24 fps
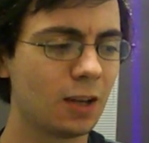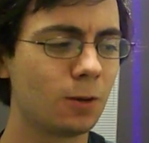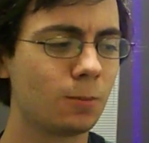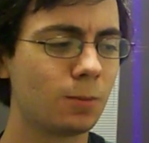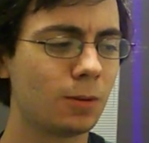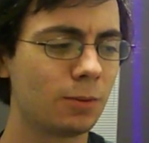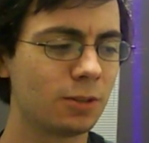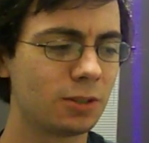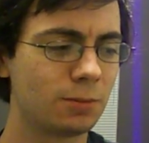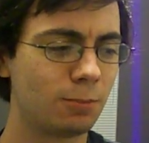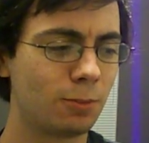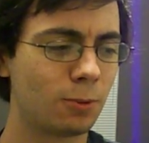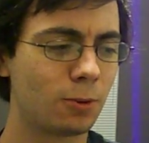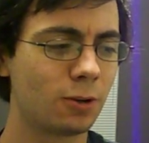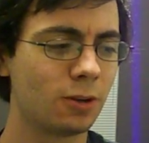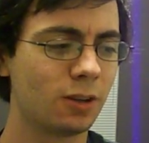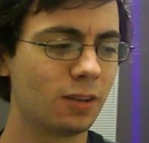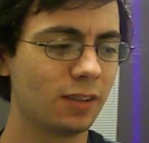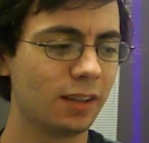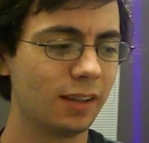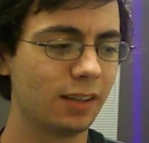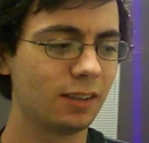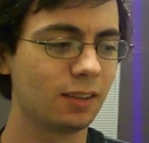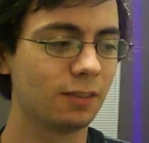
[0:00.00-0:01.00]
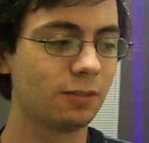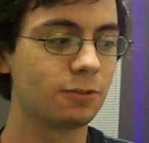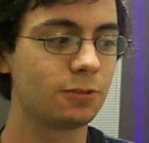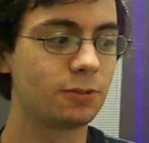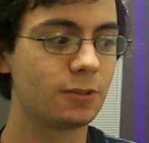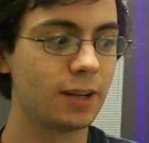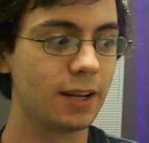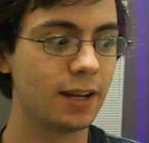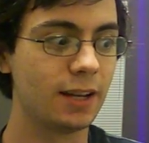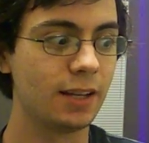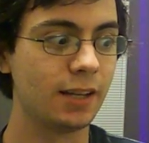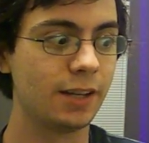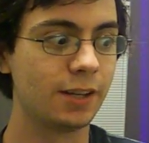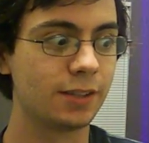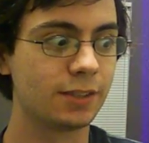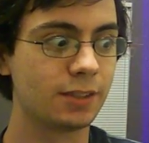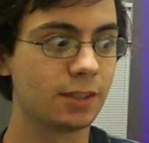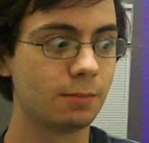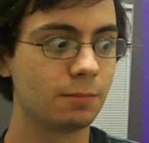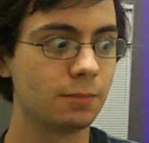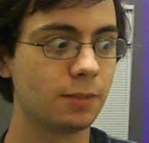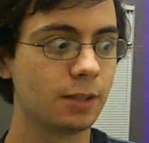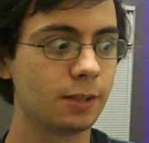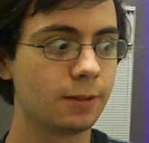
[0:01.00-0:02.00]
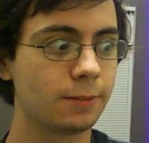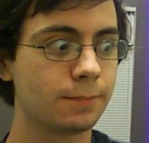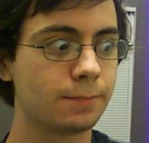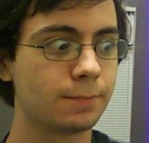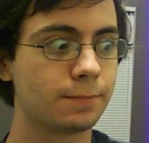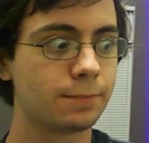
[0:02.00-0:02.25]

hope I was born on like a Friday or something.